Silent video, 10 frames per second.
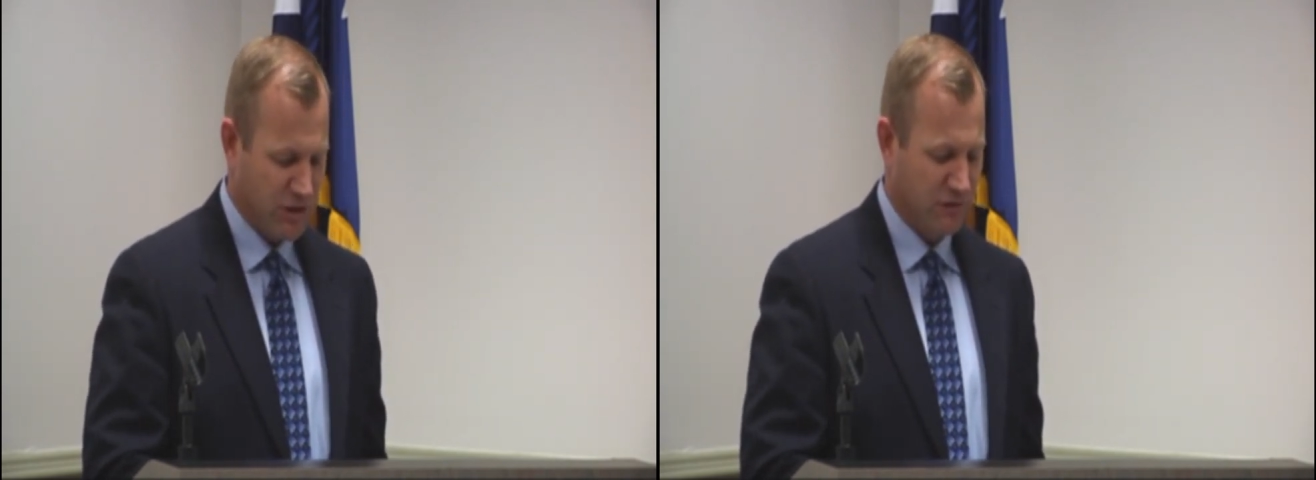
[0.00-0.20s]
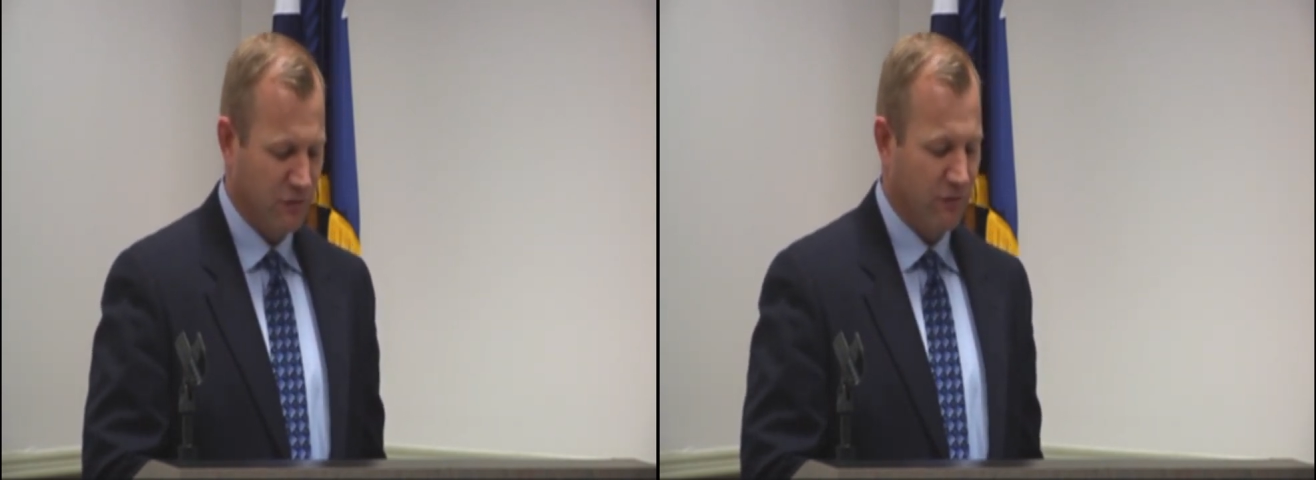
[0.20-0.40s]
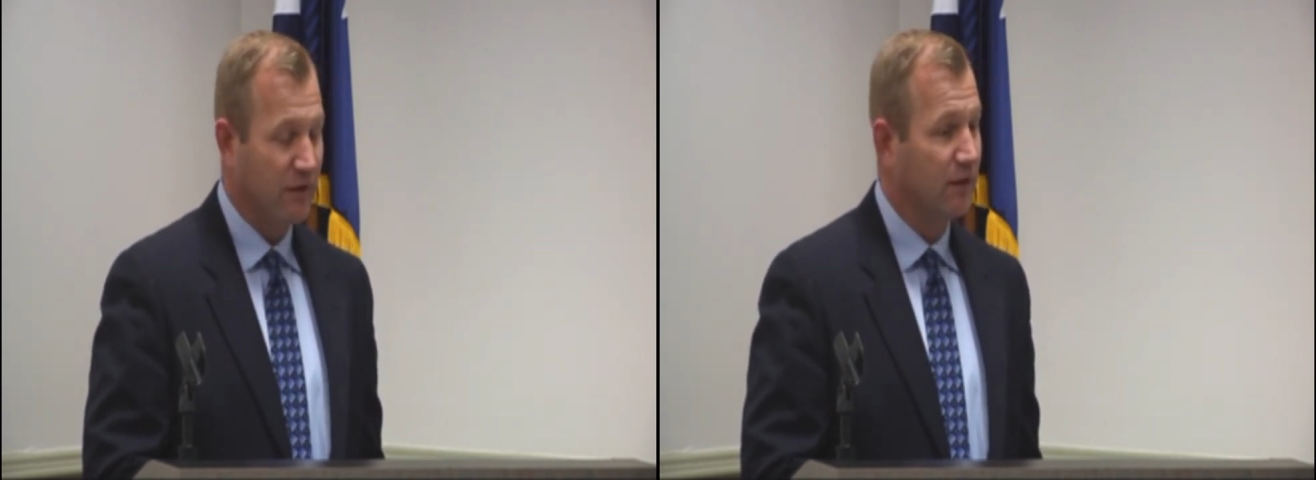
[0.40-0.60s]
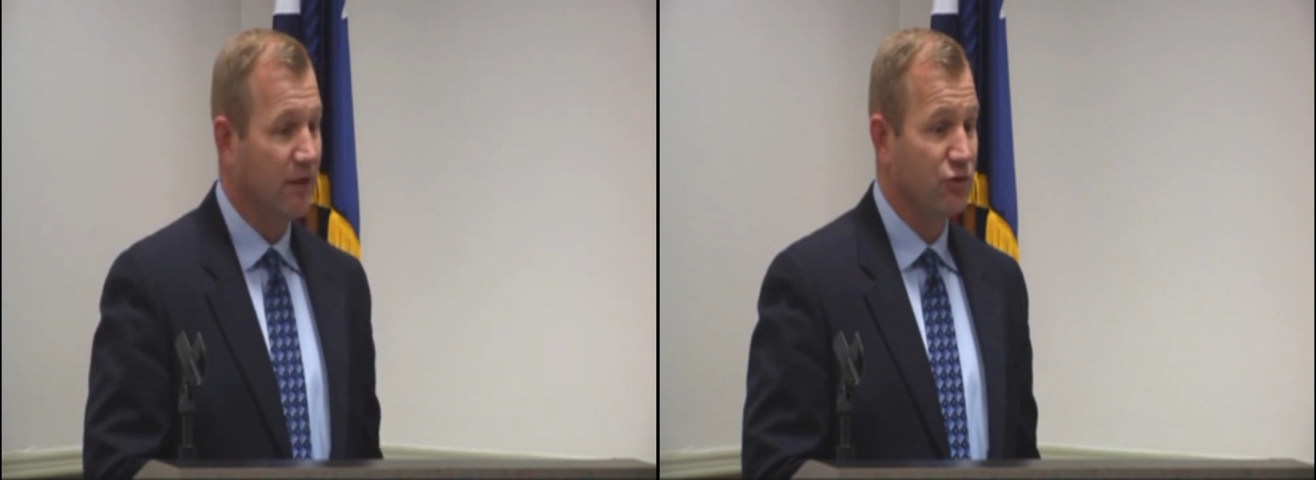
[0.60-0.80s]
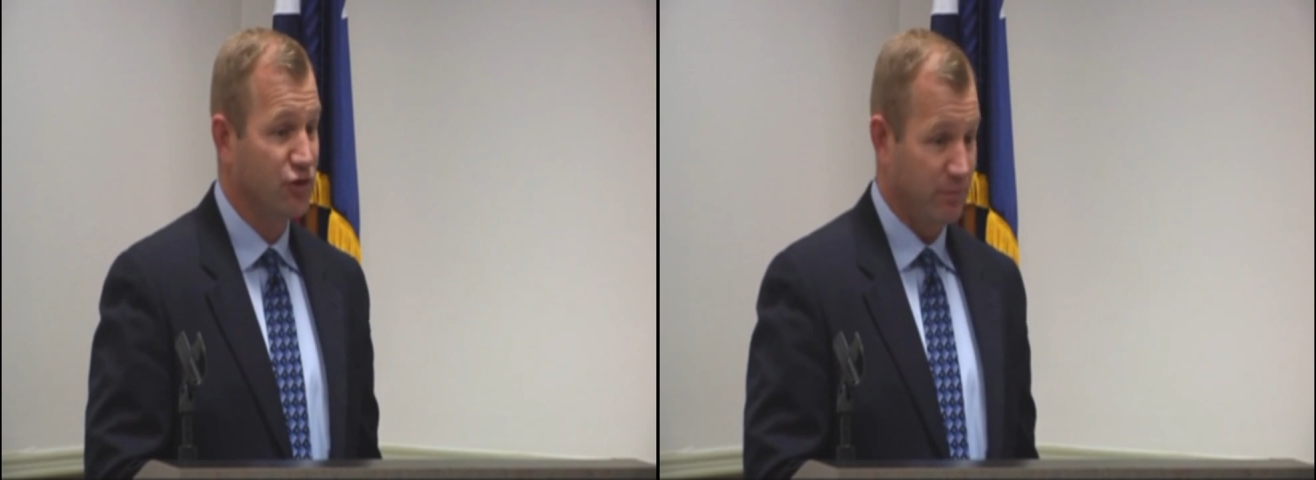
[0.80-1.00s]
Ramesh has
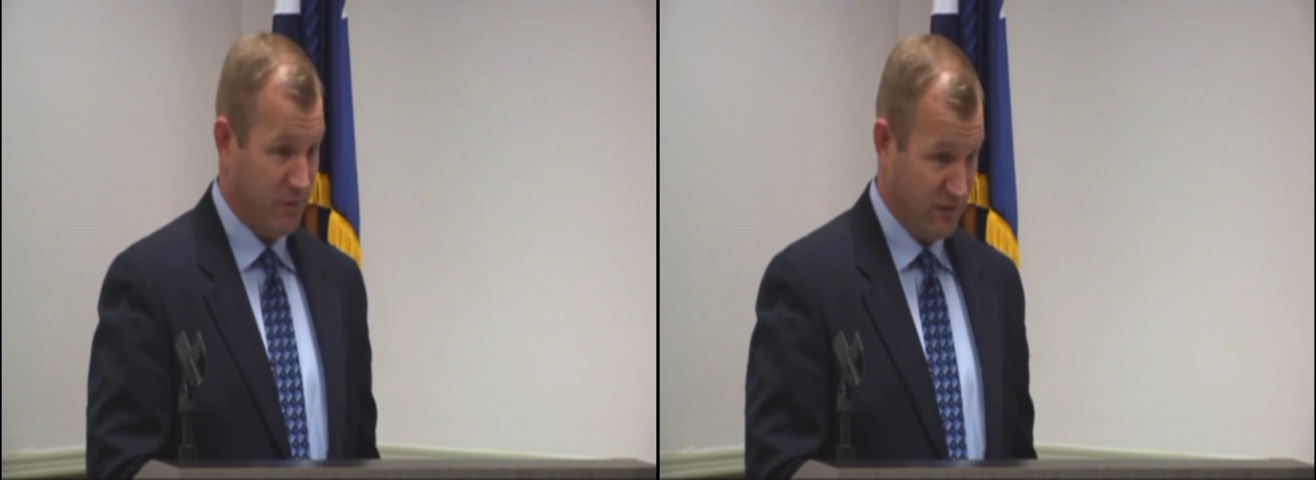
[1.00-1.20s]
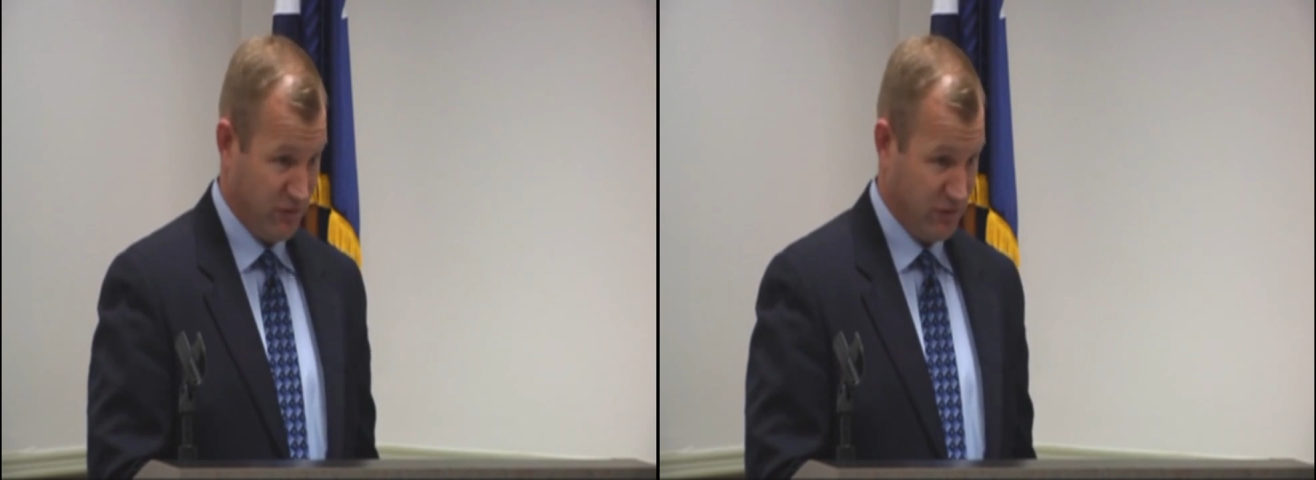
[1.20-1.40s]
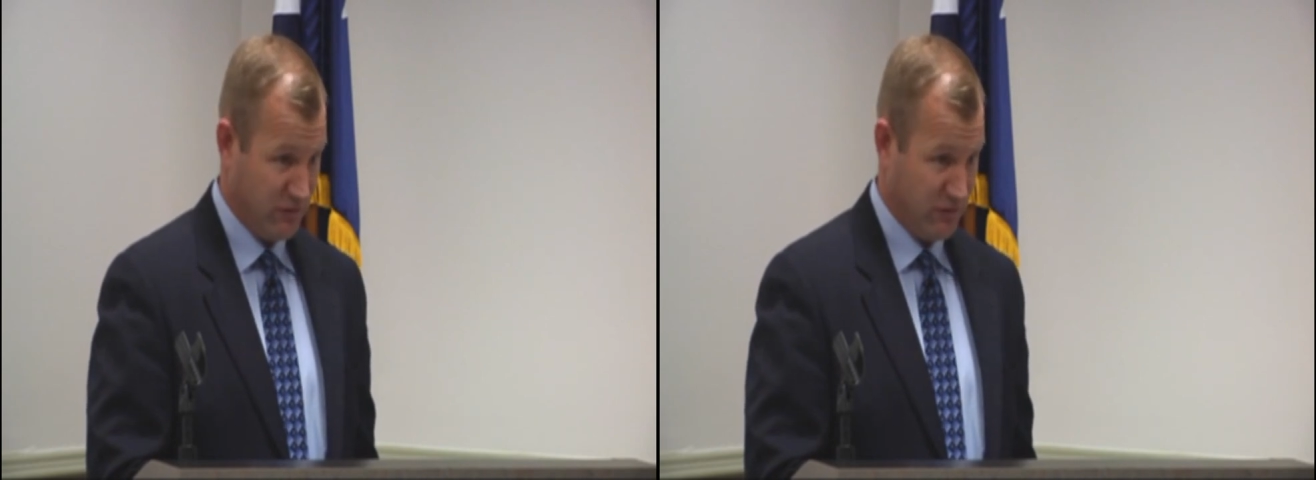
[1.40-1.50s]
served in leadership